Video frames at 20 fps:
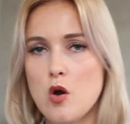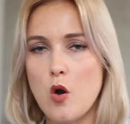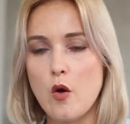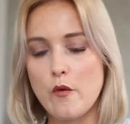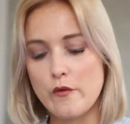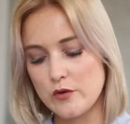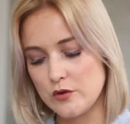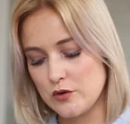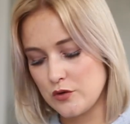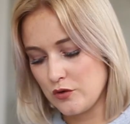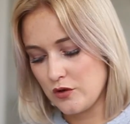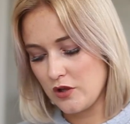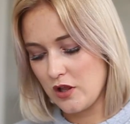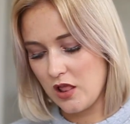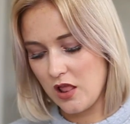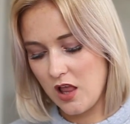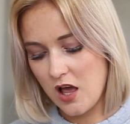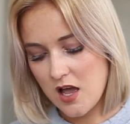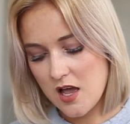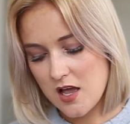over to the
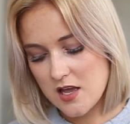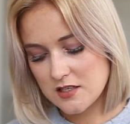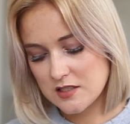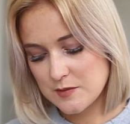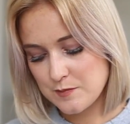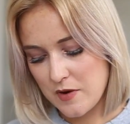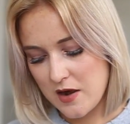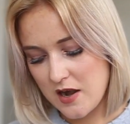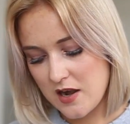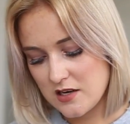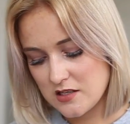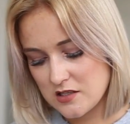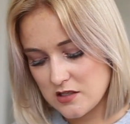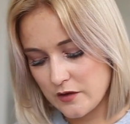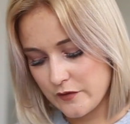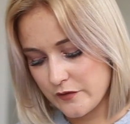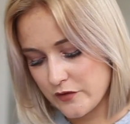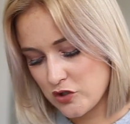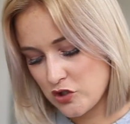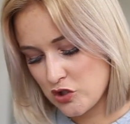last pairs
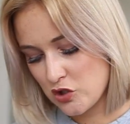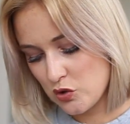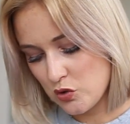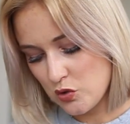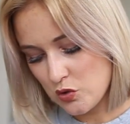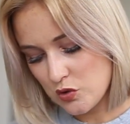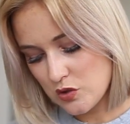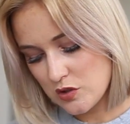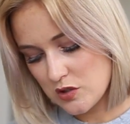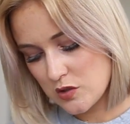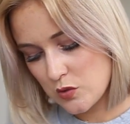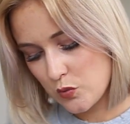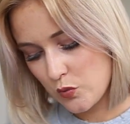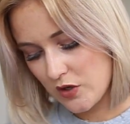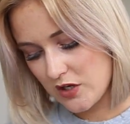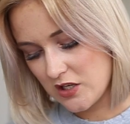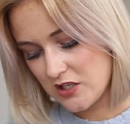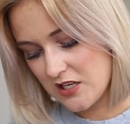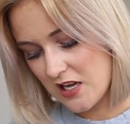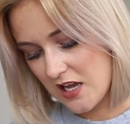of shoes,
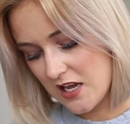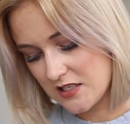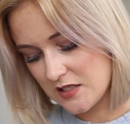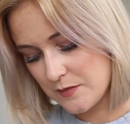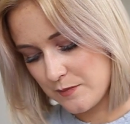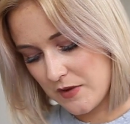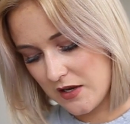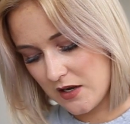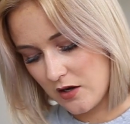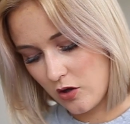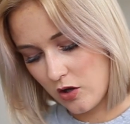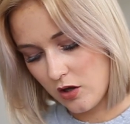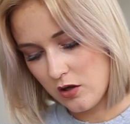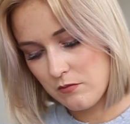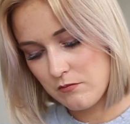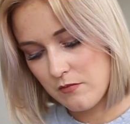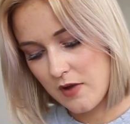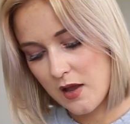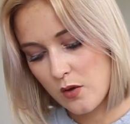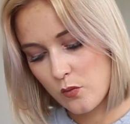which has been
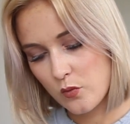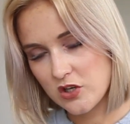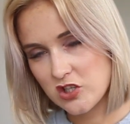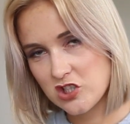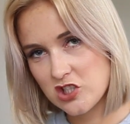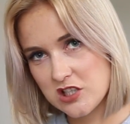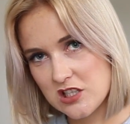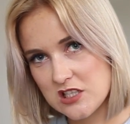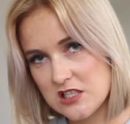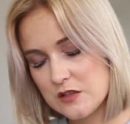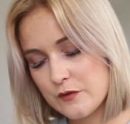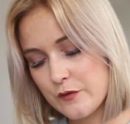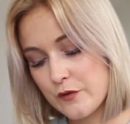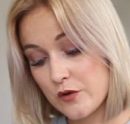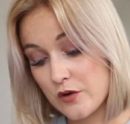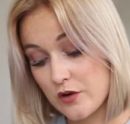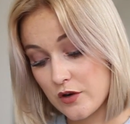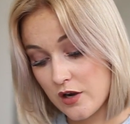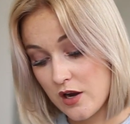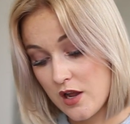on my wish list
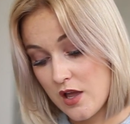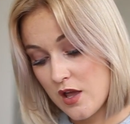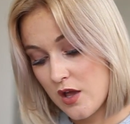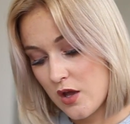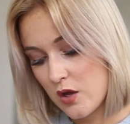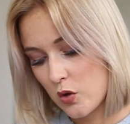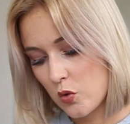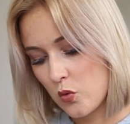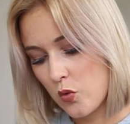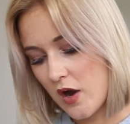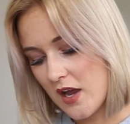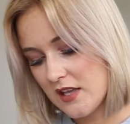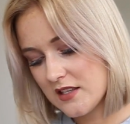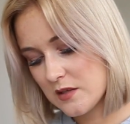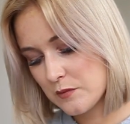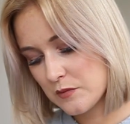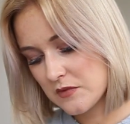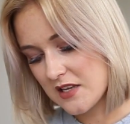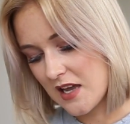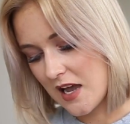for
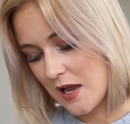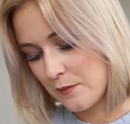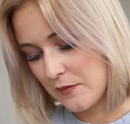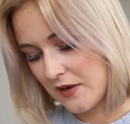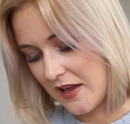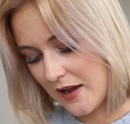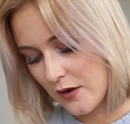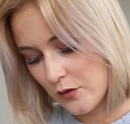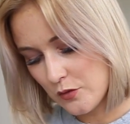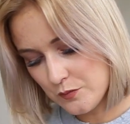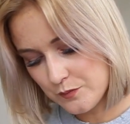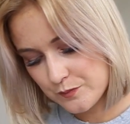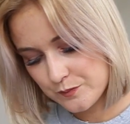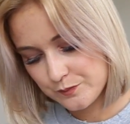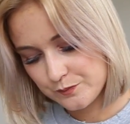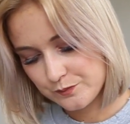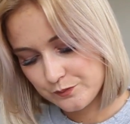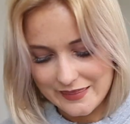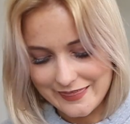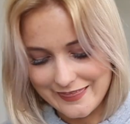quite some time now.
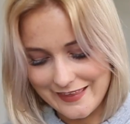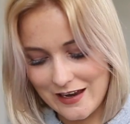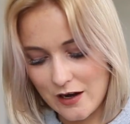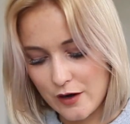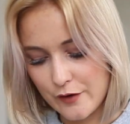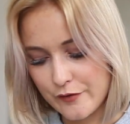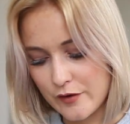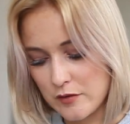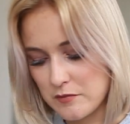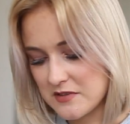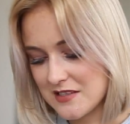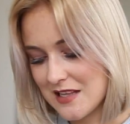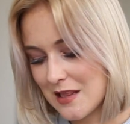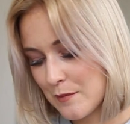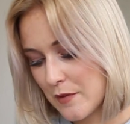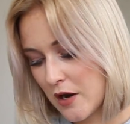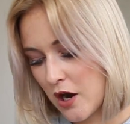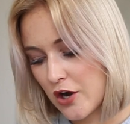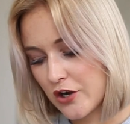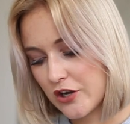They are from
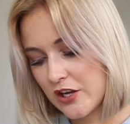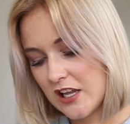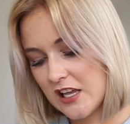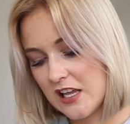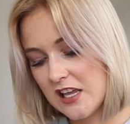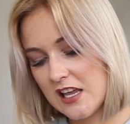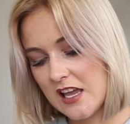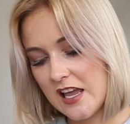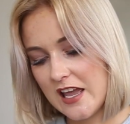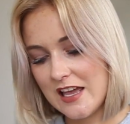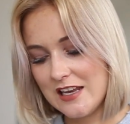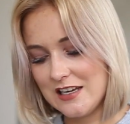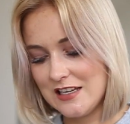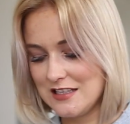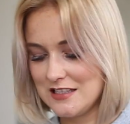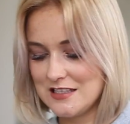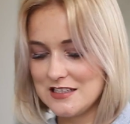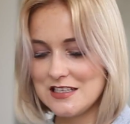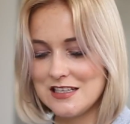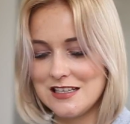Stella McCartney, and
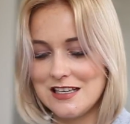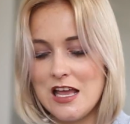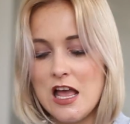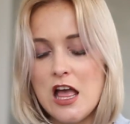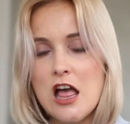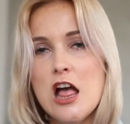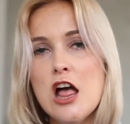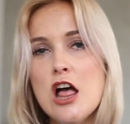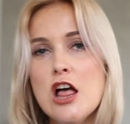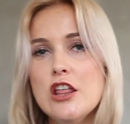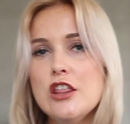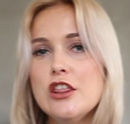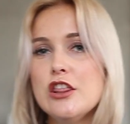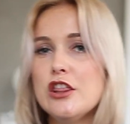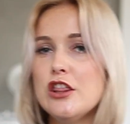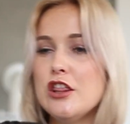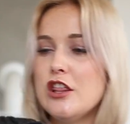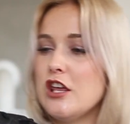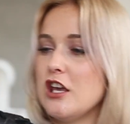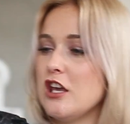it's
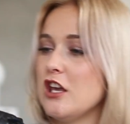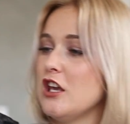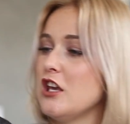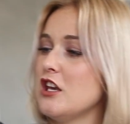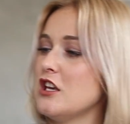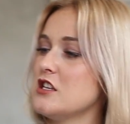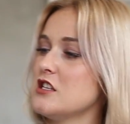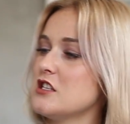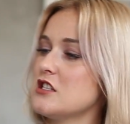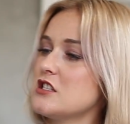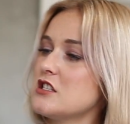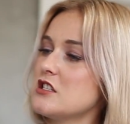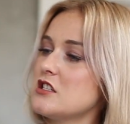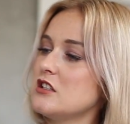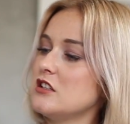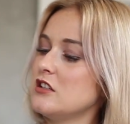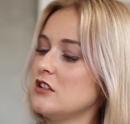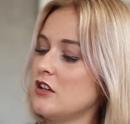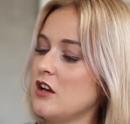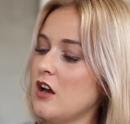these.
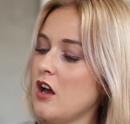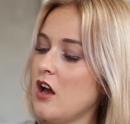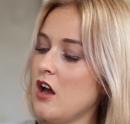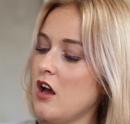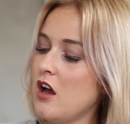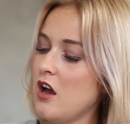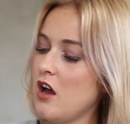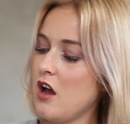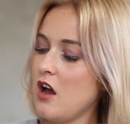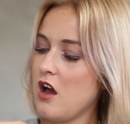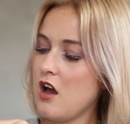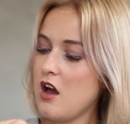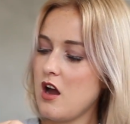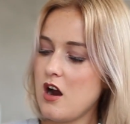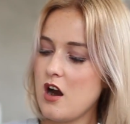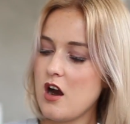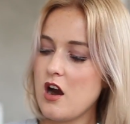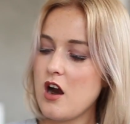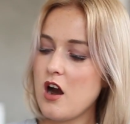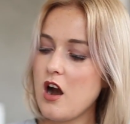
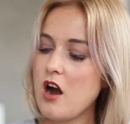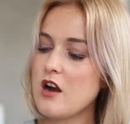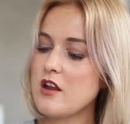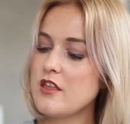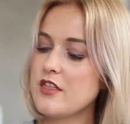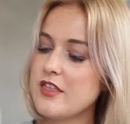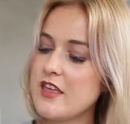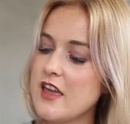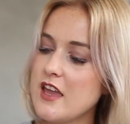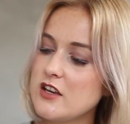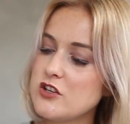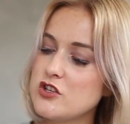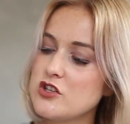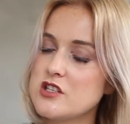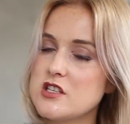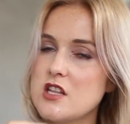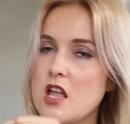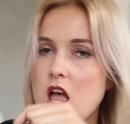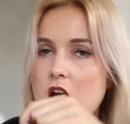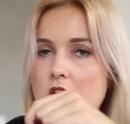Aren't they
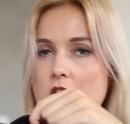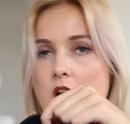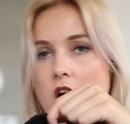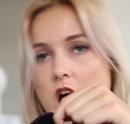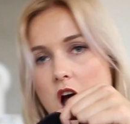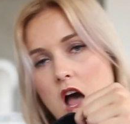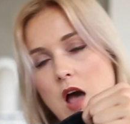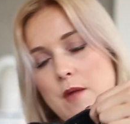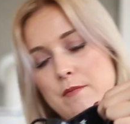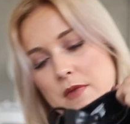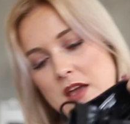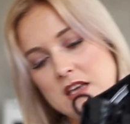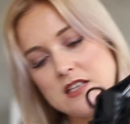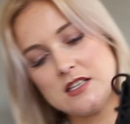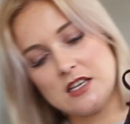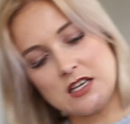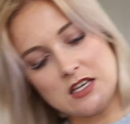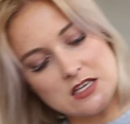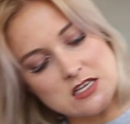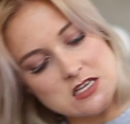just
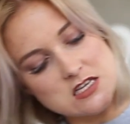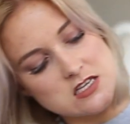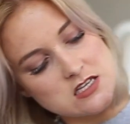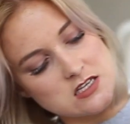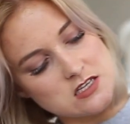amazing?